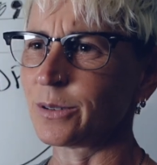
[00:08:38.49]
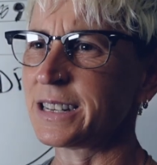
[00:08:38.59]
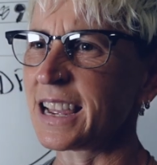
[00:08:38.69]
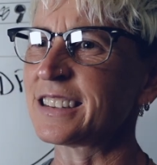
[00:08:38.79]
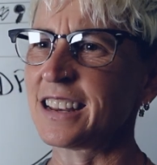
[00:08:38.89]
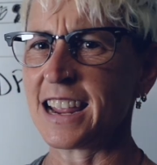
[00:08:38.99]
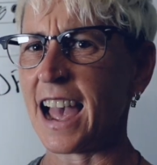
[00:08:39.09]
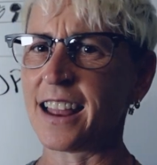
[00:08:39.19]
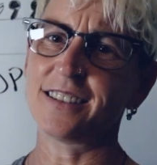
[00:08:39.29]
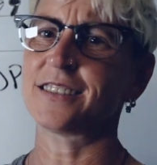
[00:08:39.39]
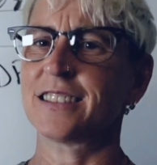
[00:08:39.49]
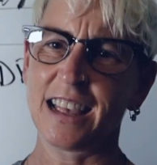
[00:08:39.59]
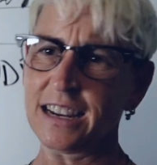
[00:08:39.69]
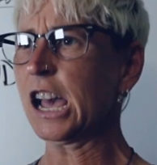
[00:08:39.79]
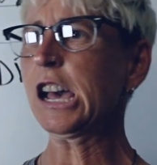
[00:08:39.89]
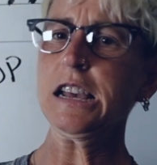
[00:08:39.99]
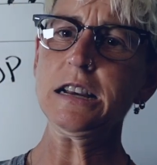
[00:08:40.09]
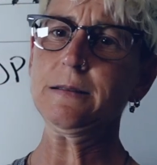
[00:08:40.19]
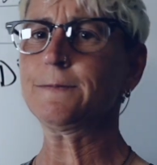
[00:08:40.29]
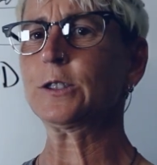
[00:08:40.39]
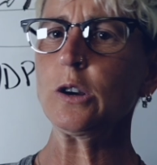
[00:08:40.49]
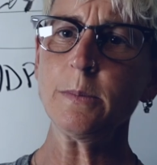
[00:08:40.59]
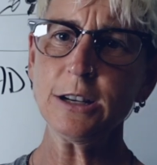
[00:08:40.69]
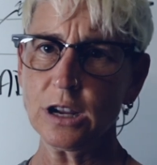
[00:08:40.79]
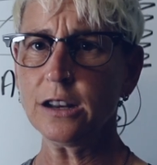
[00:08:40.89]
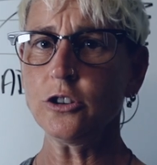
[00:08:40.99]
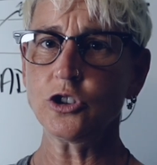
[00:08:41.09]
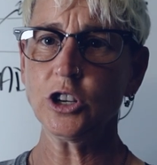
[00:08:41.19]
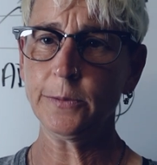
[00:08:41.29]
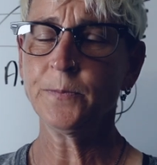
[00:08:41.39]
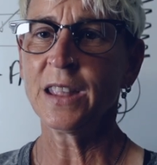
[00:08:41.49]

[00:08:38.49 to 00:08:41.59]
So it doesn't, yeah, it doesn't like, oh, so much energy.